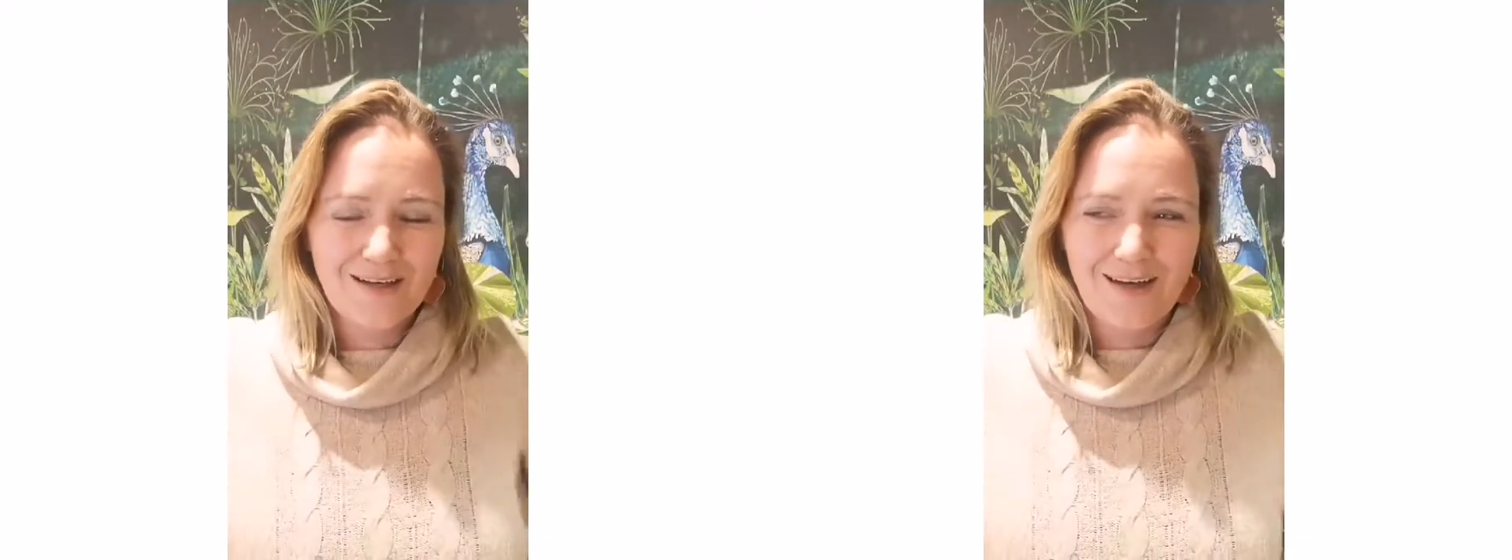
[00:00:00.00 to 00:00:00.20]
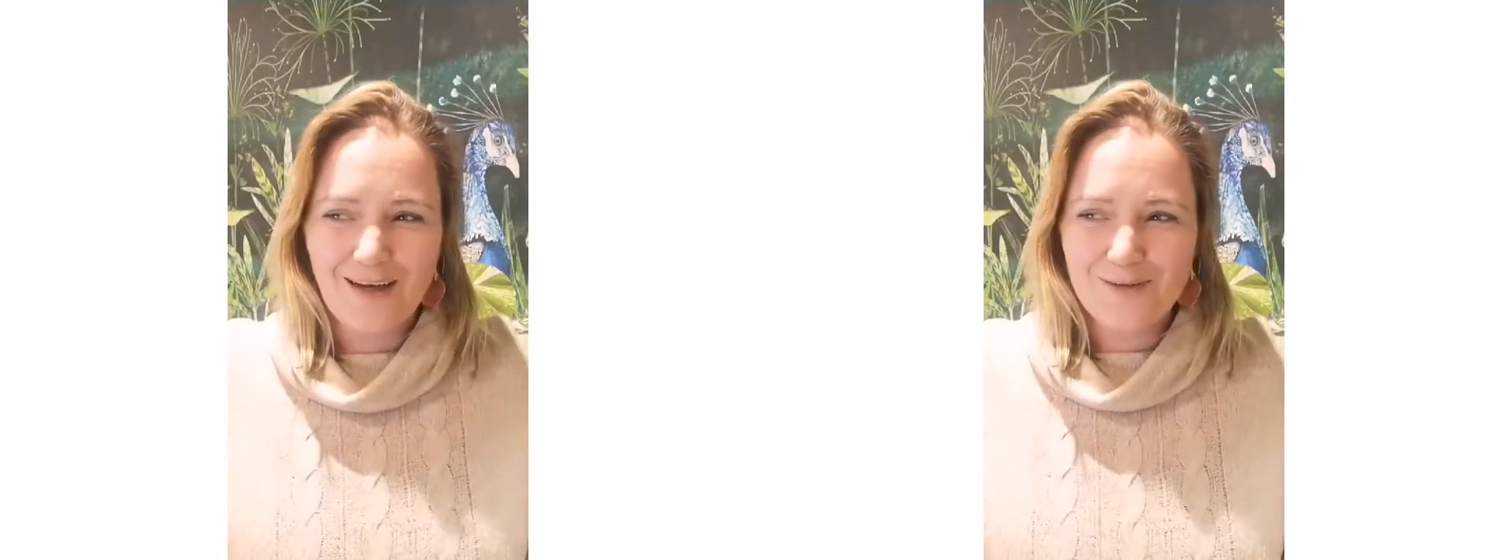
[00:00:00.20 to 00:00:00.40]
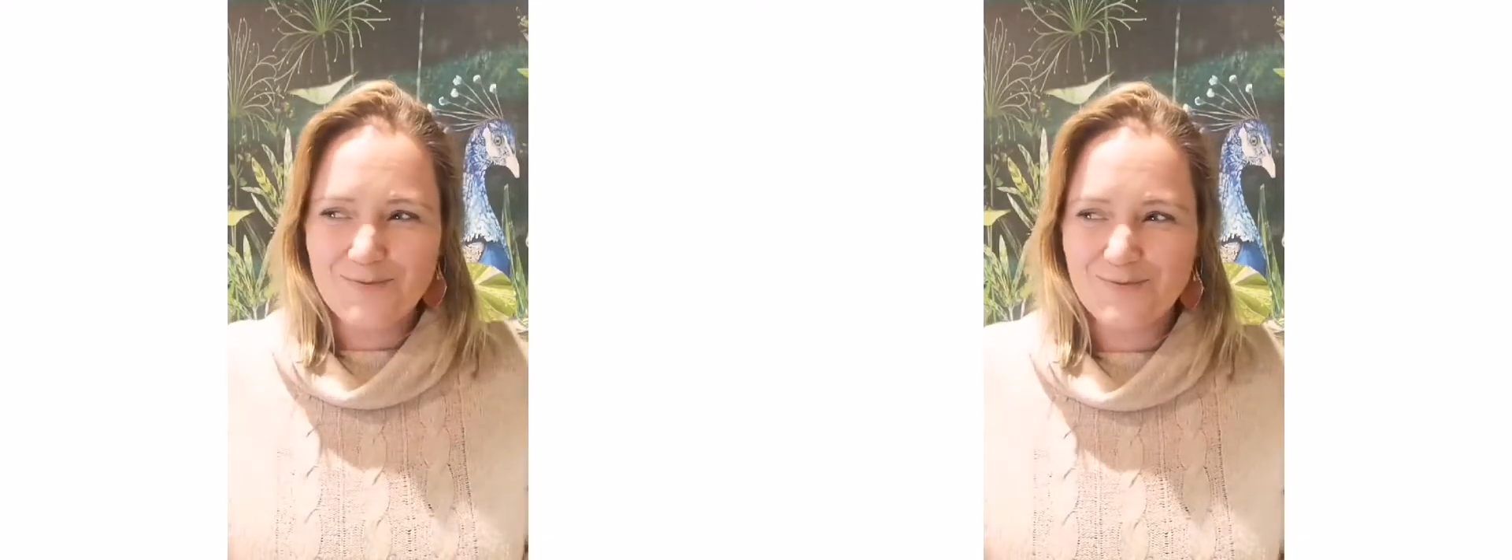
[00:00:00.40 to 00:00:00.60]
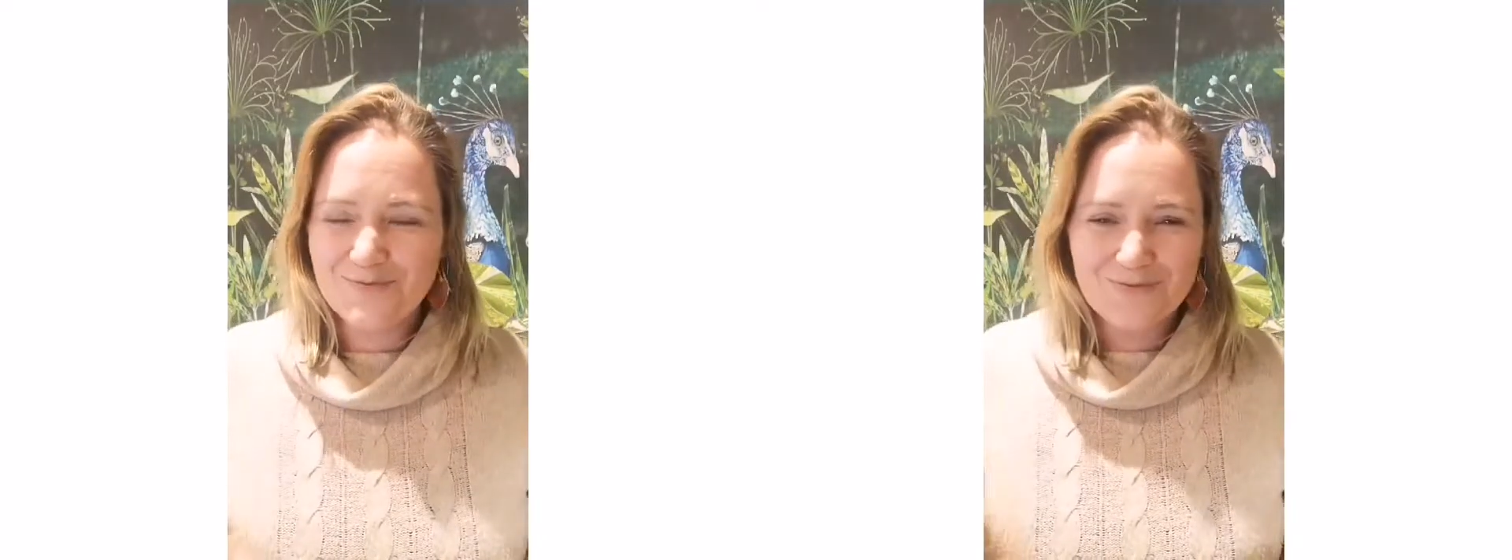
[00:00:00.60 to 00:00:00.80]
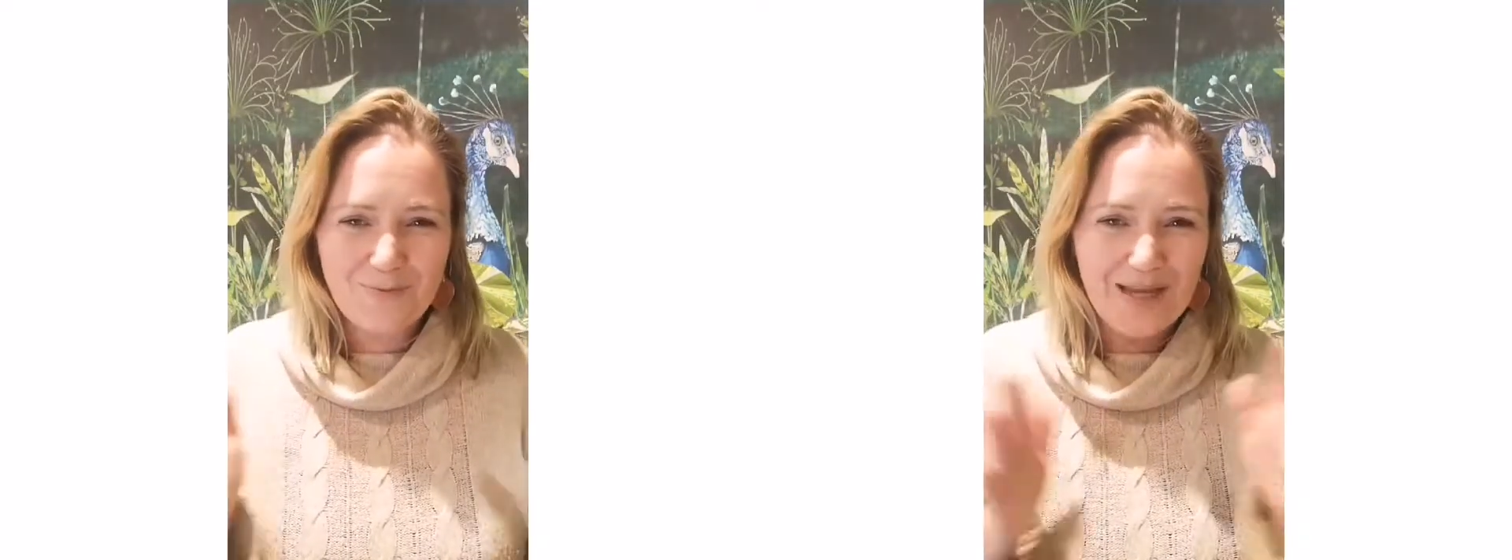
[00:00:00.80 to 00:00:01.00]

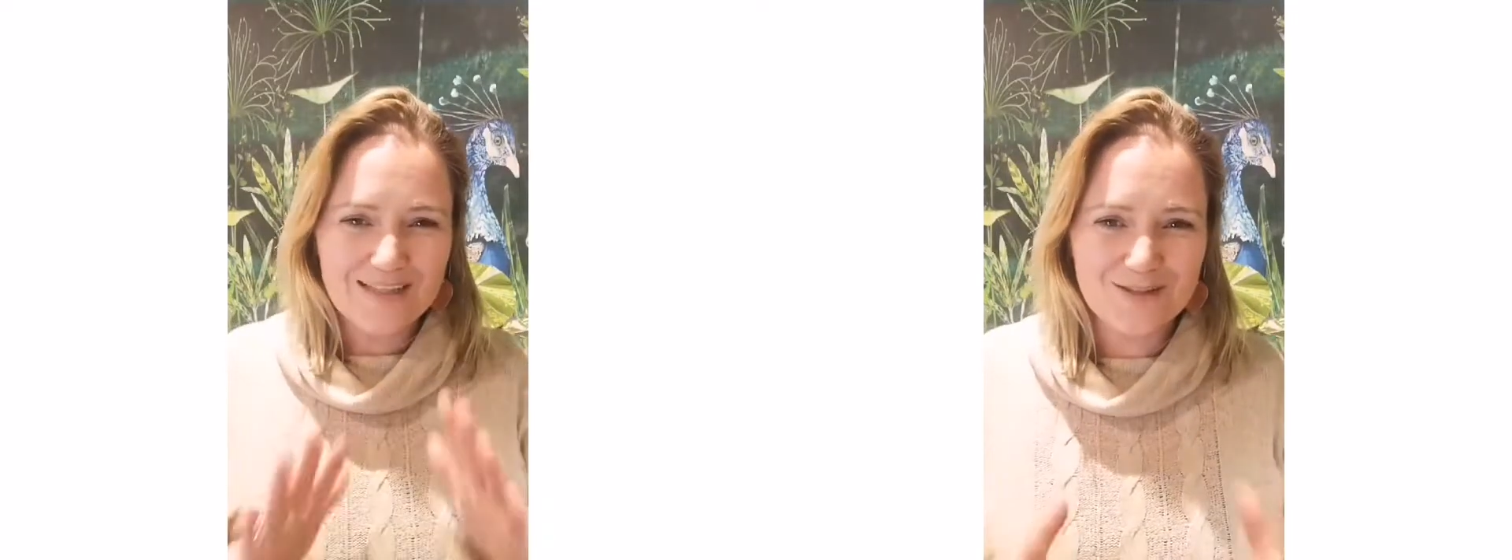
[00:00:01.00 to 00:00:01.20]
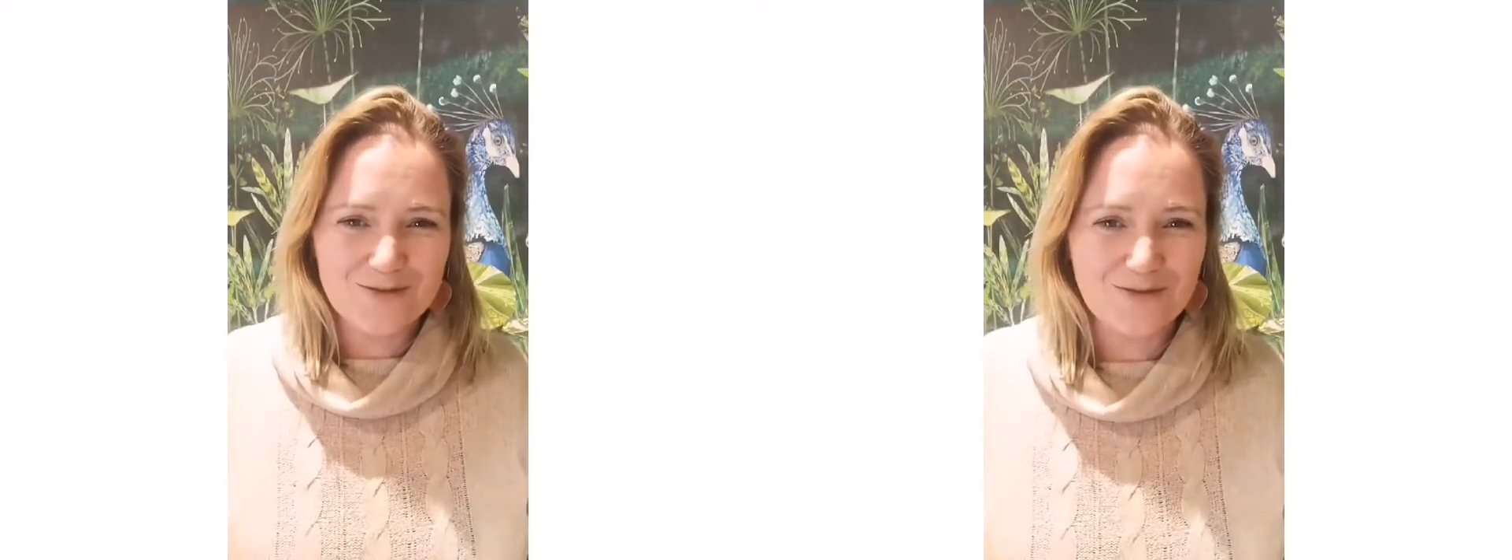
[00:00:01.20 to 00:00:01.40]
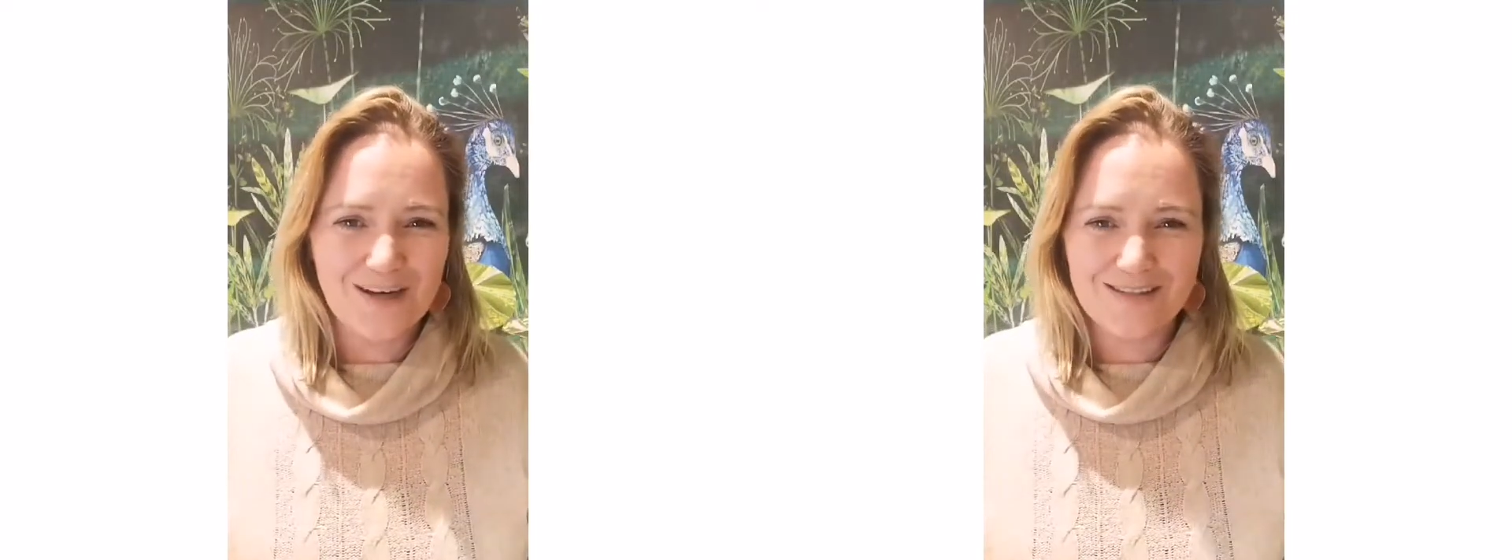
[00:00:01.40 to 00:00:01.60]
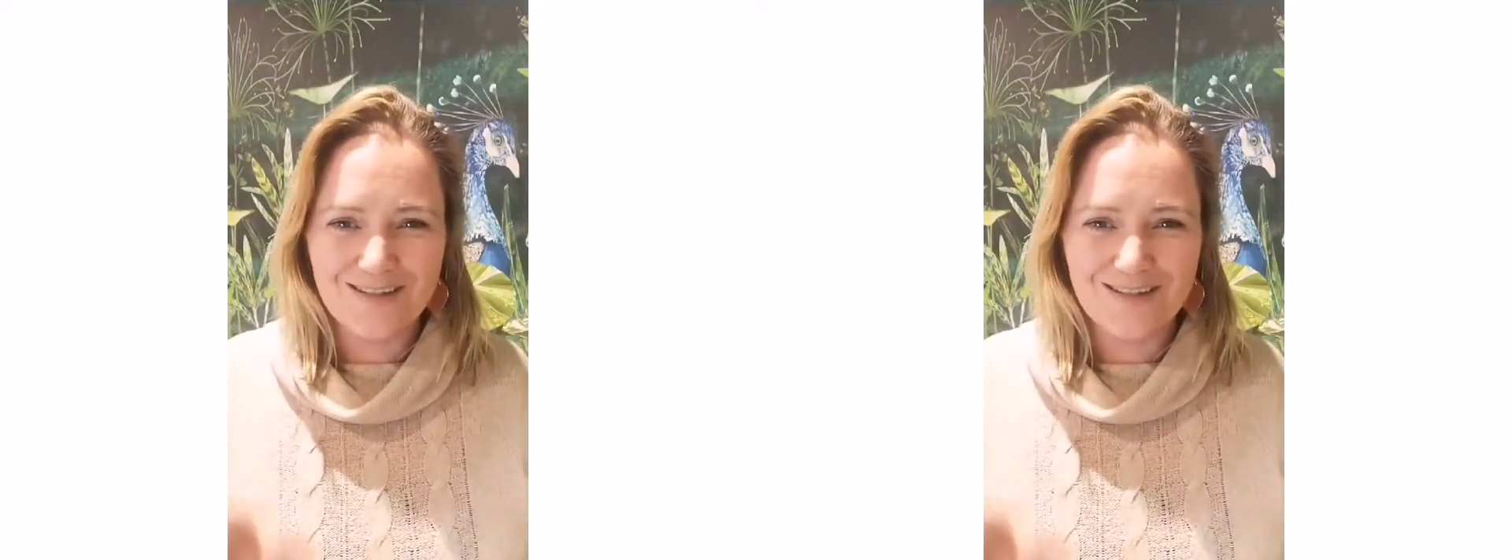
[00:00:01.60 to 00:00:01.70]
pencil dress.